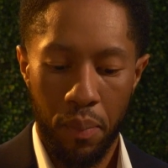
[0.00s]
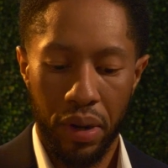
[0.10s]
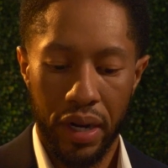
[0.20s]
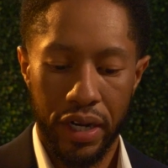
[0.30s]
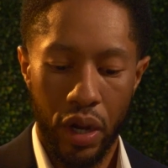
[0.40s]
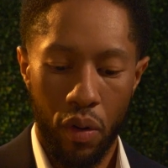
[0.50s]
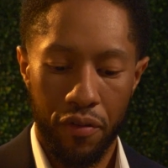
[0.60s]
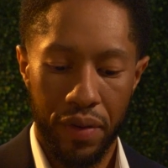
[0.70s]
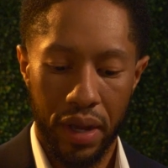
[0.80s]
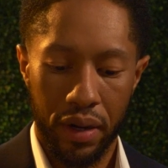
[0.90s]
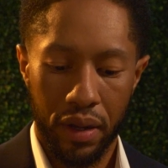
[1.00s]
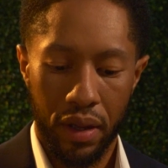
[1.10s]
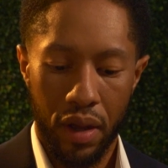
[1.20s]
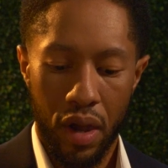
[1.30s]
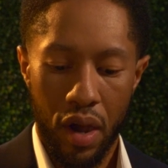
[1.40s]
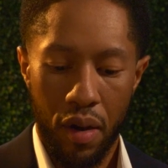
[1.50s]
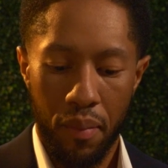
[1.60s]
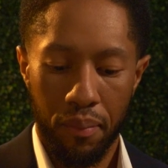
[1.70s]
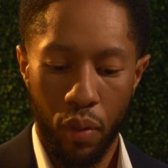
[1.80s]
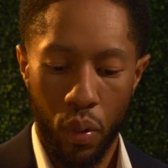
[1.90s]
but in no event
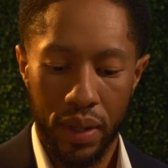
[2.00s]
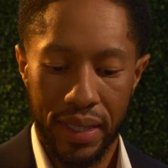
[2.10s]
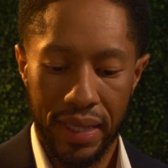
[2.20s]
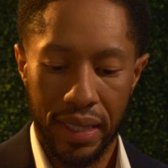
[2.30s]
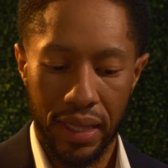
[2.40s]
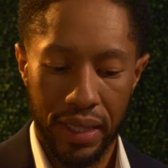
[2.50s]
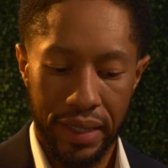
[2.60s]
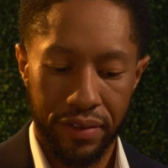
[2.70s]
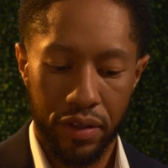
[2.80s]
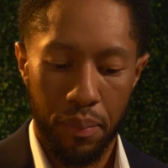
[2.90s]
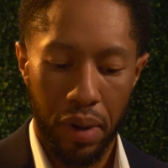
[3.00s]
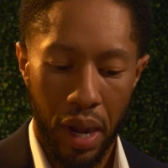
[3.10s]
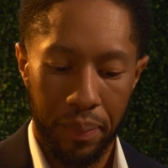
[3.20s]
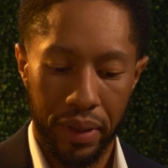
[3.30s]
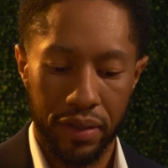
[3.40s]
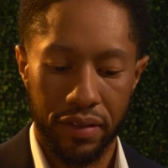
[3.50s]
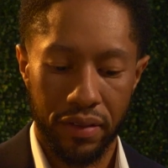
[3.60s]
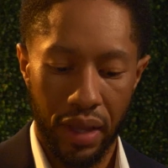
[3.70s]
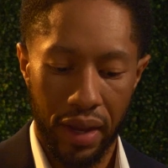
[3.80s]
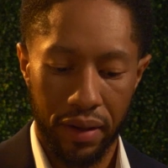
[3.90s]
more than the least populous
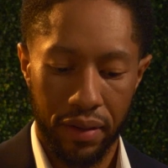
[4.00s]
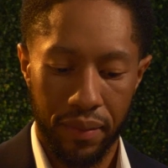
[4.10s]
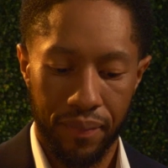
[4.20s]
state.